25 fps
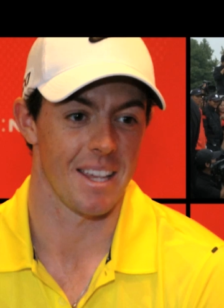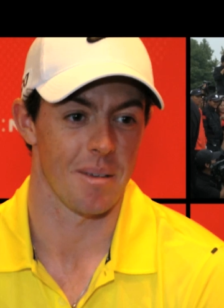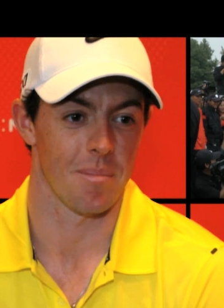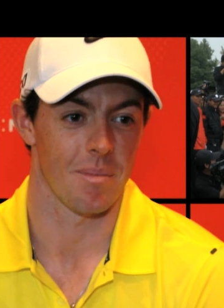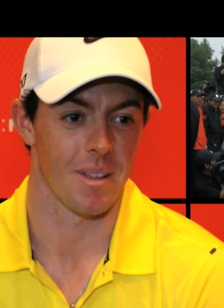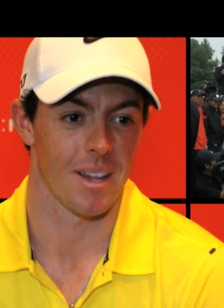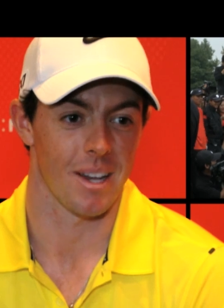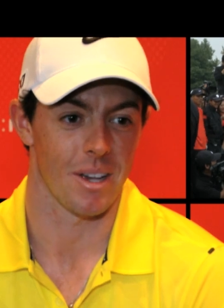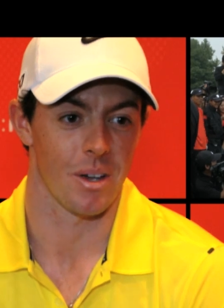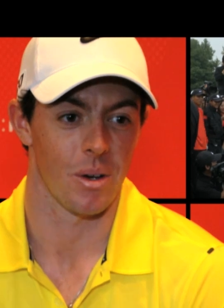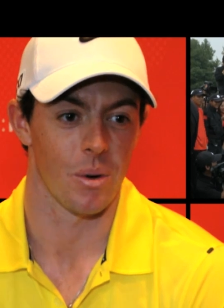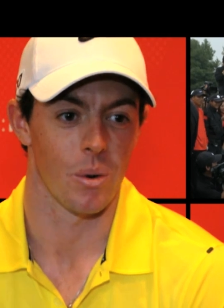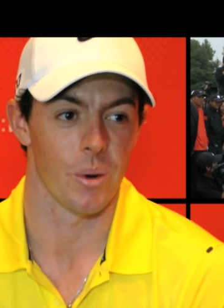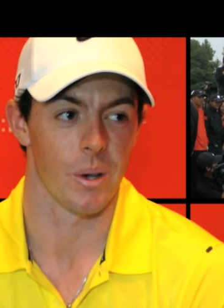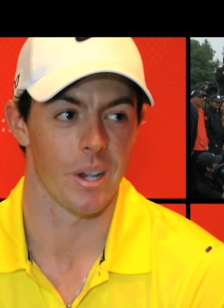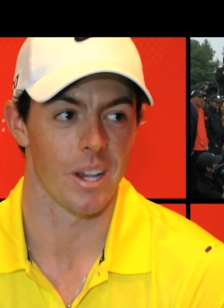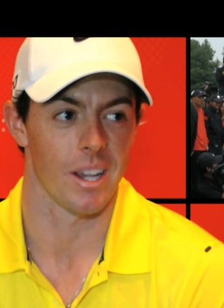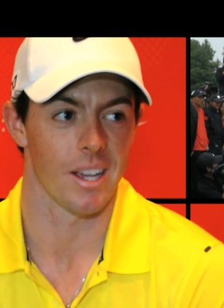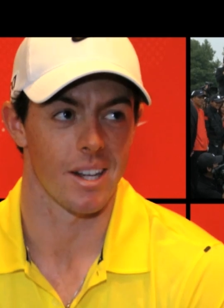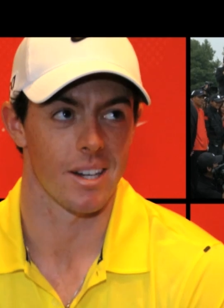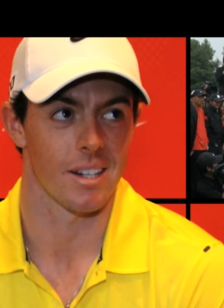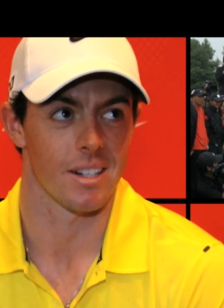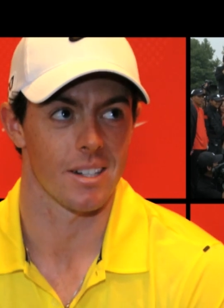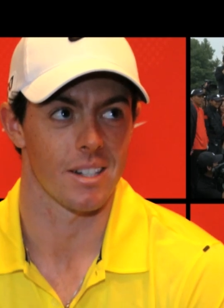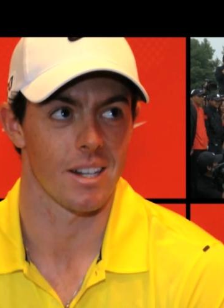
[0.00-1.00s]
keep that
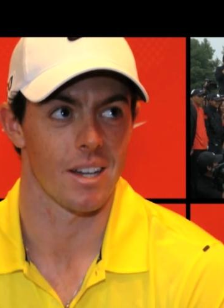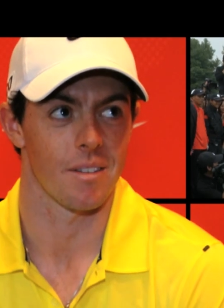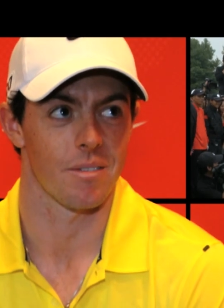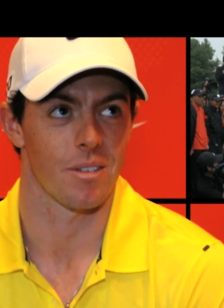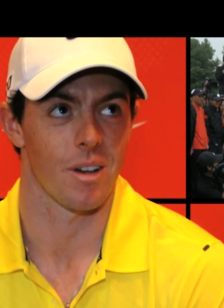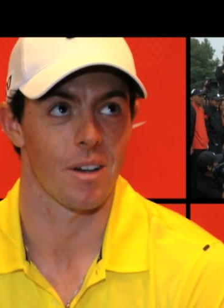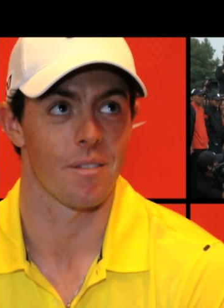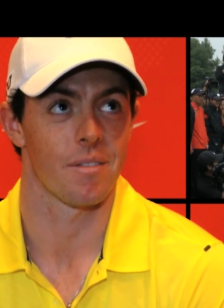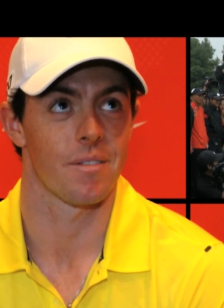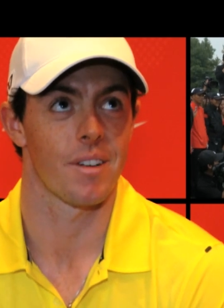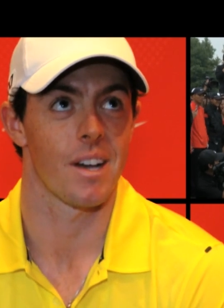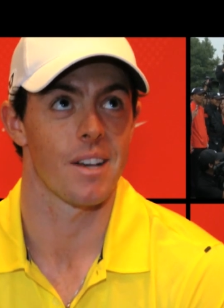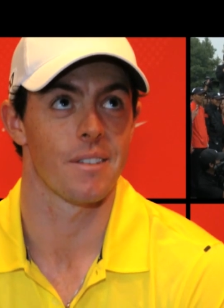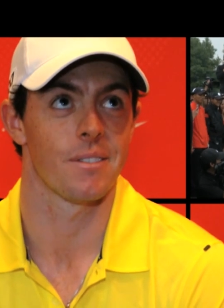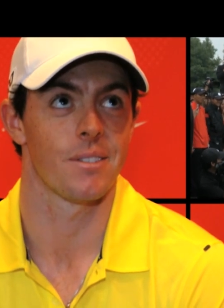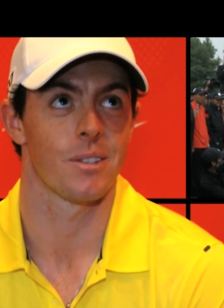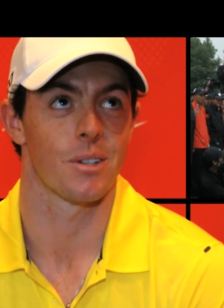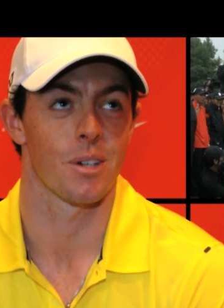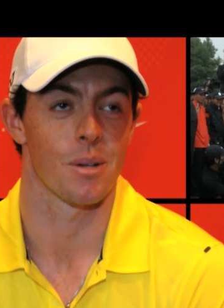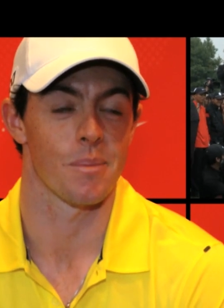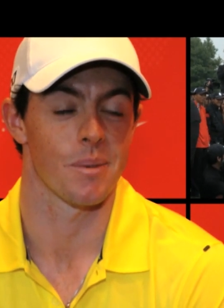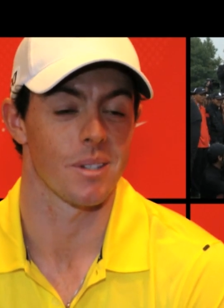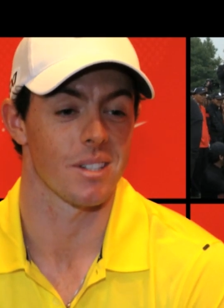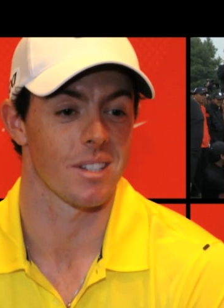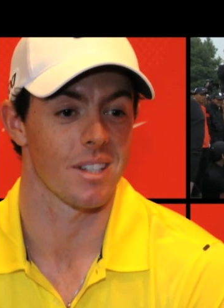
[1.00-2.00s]
going, and I've got five
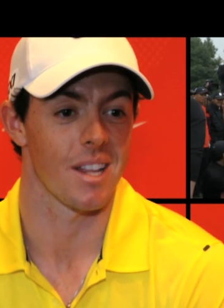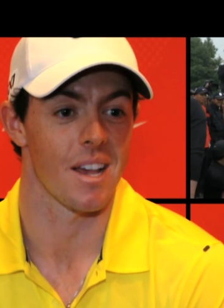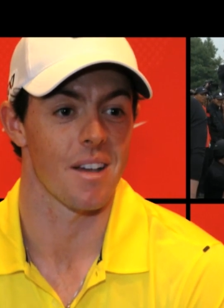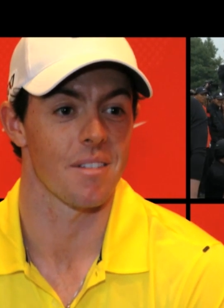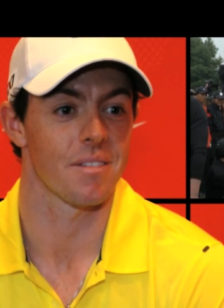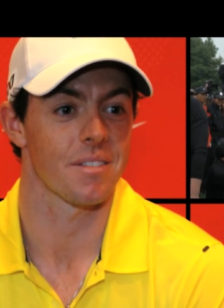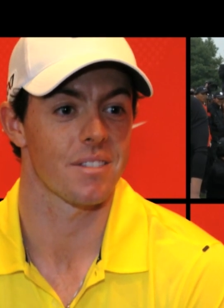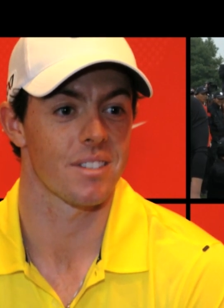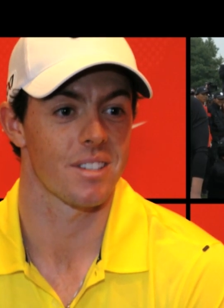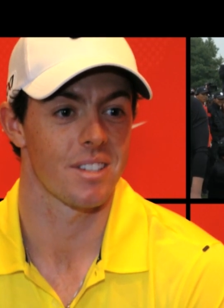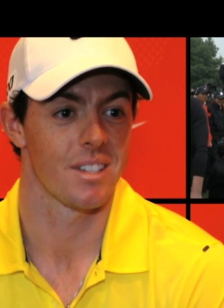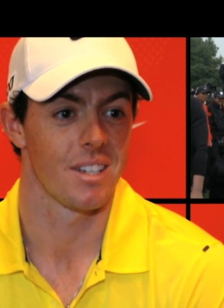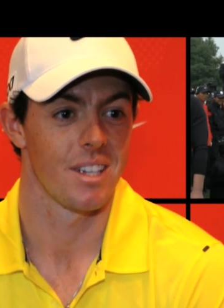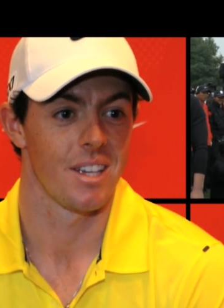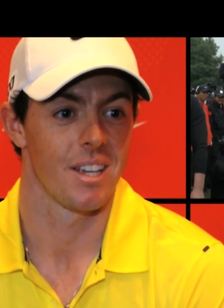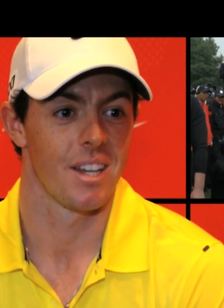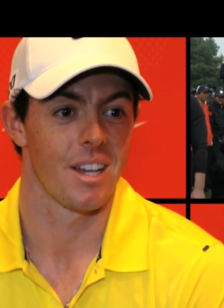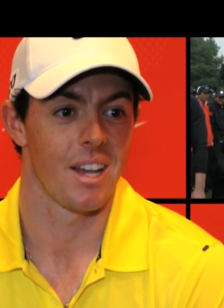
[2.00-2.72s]
tournaments left